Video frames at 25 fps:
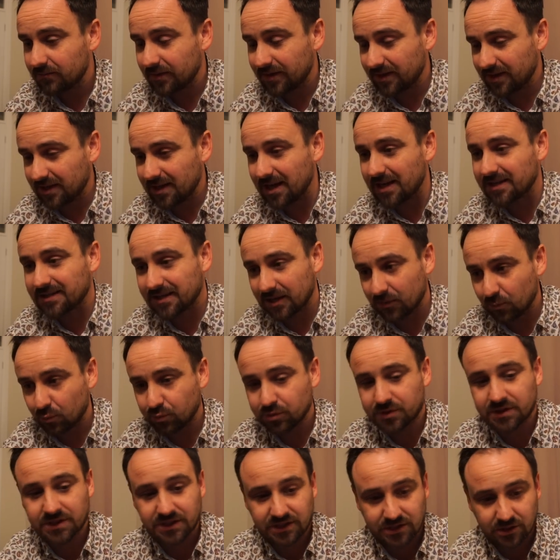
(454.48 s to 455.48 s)
yes,
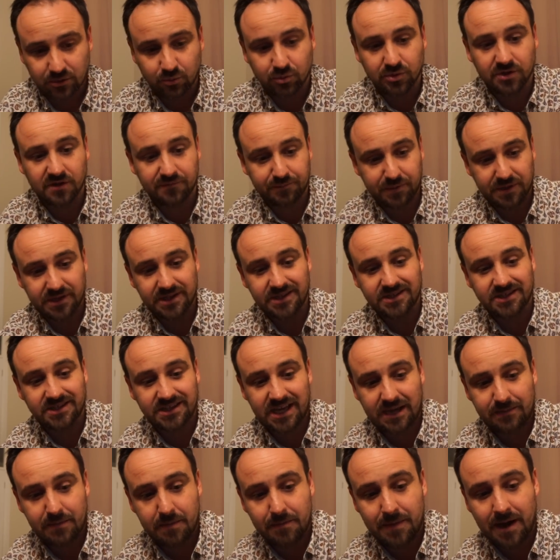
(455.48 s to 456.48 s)
it still would have been the
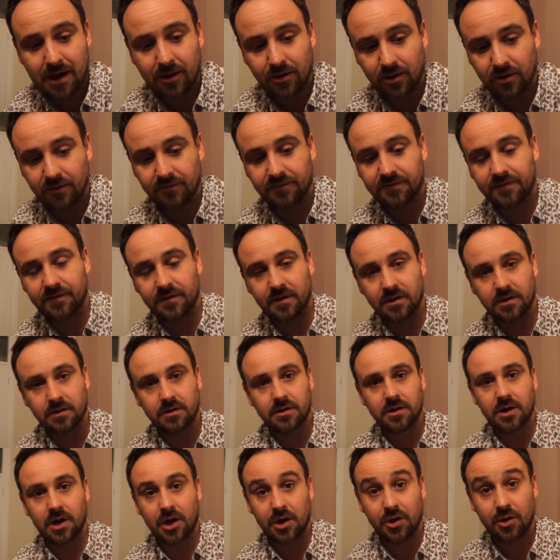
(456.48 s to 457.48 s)
same amount of
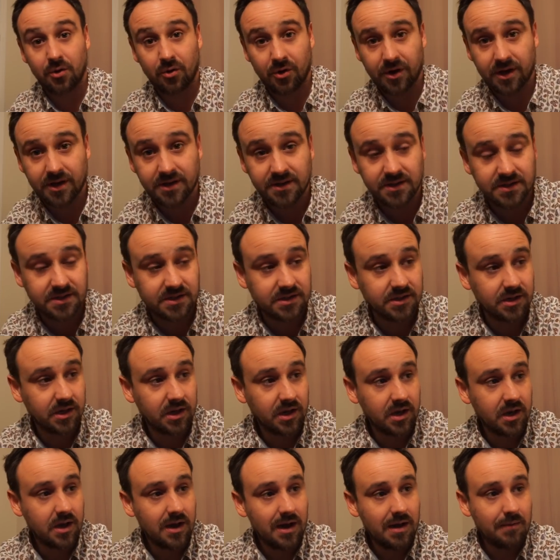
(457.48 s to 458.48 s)
annoyance,
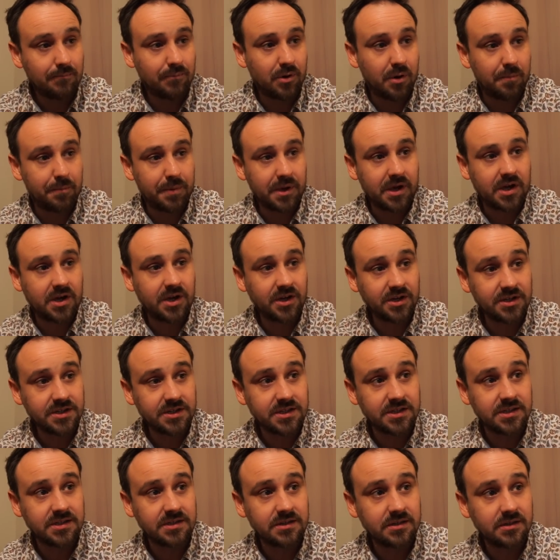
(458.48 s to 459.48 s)
but
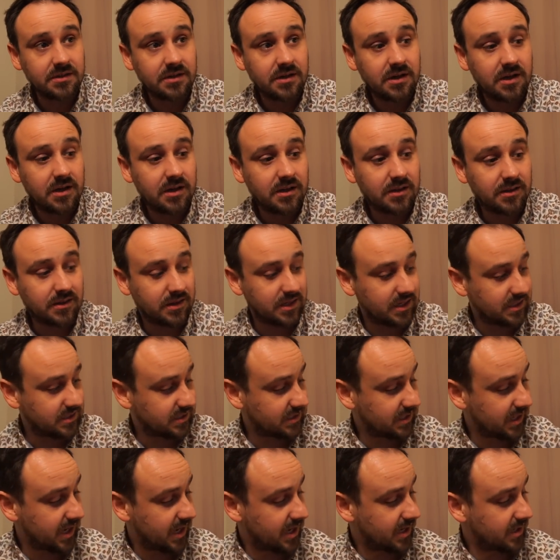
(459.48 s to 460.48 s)
because
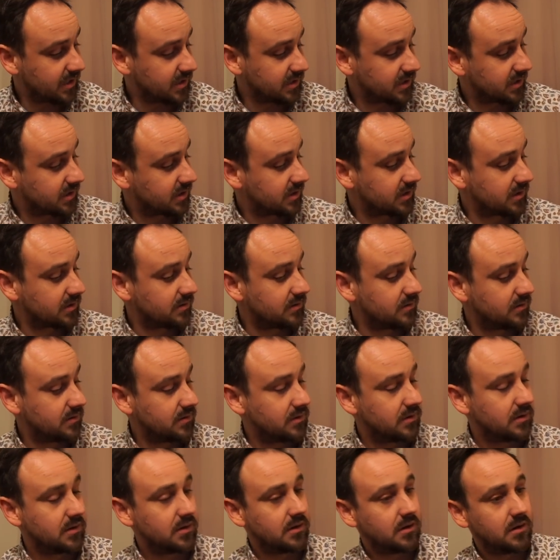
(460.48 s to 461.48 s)
this is
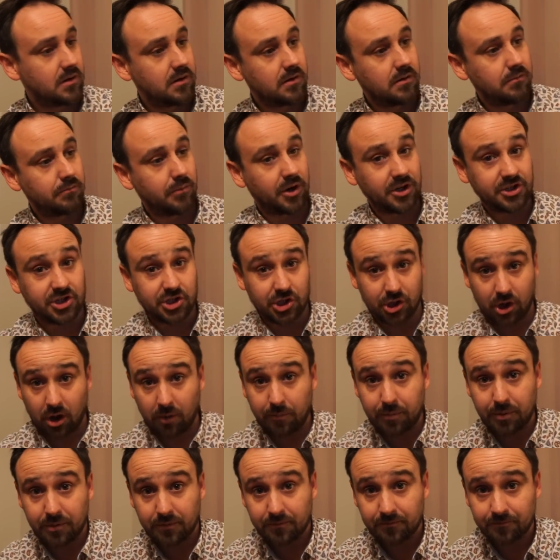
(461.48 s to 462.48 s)
my
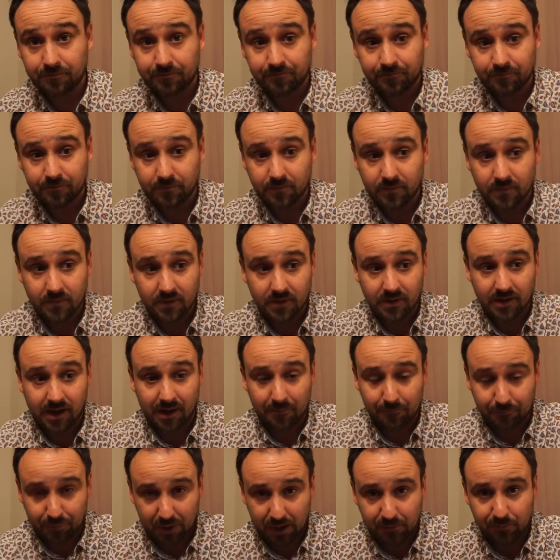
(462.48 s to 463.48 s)
job
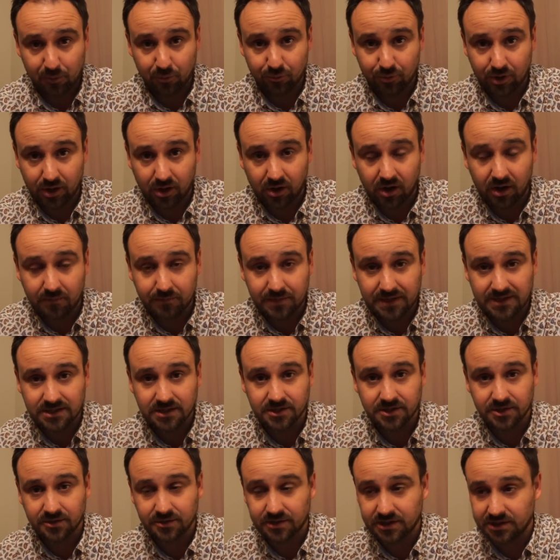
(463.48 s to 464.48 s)
and people rely on me to
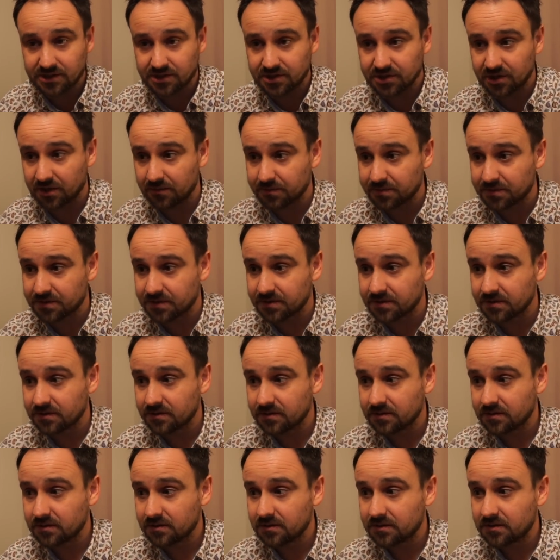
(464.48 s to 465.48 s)
do these jobs,
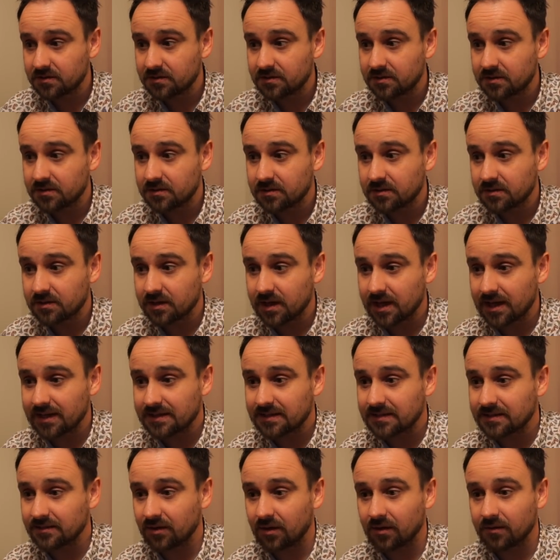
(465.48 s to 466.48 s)

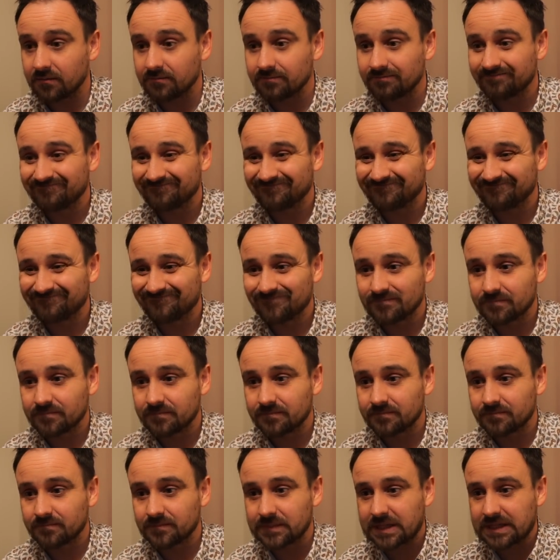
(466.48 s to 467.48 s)
it's not
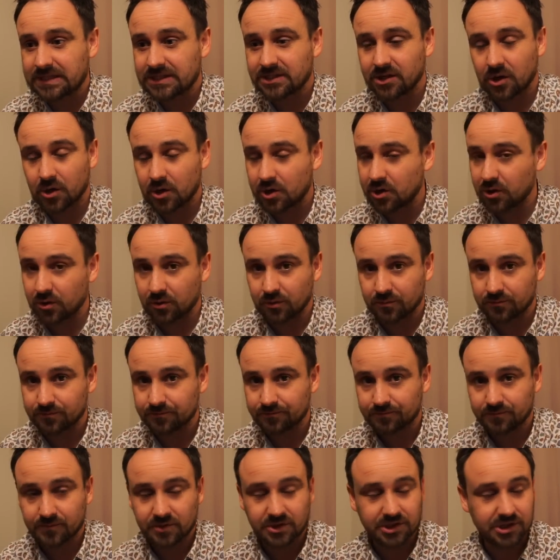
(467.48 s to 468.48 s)
it's not cool.
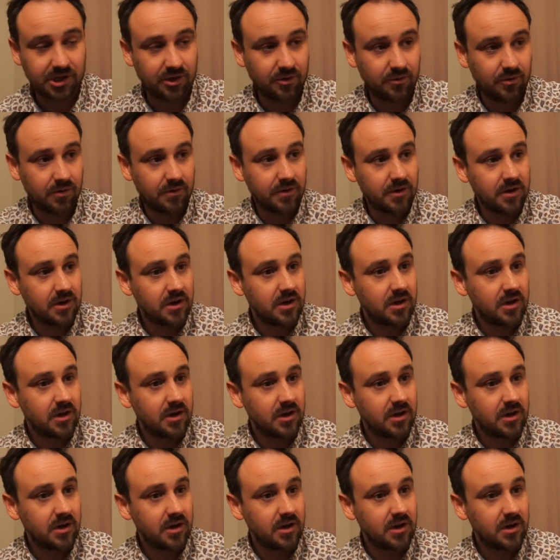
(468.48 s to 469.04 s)
So